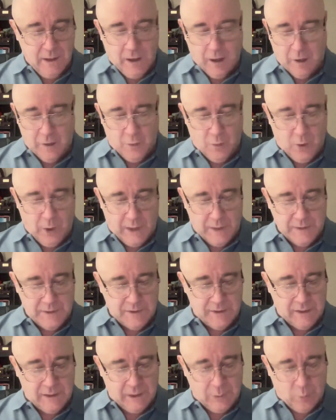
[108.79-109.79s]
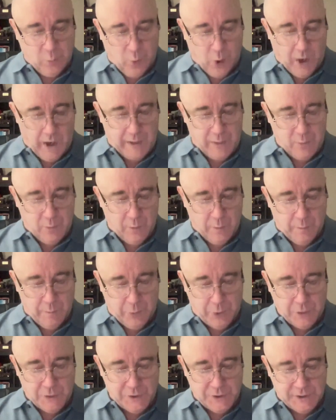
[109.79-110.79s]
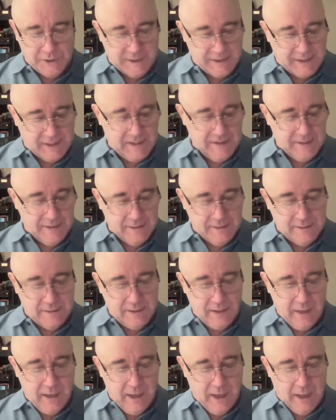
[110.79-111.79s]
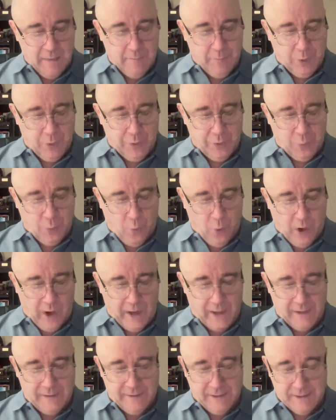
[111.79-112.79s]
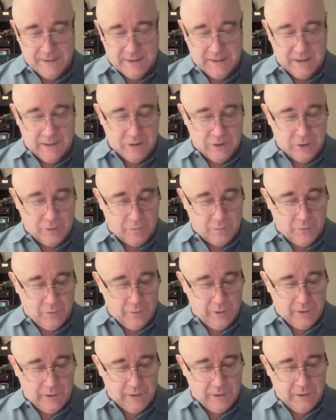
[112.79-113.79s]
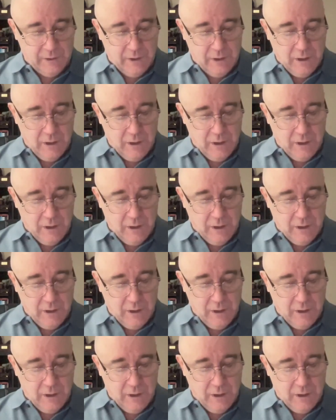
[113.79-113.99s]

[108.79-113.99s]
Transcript: Otherwise, the wine will burst the skins, and both the wine and the skins are ruined.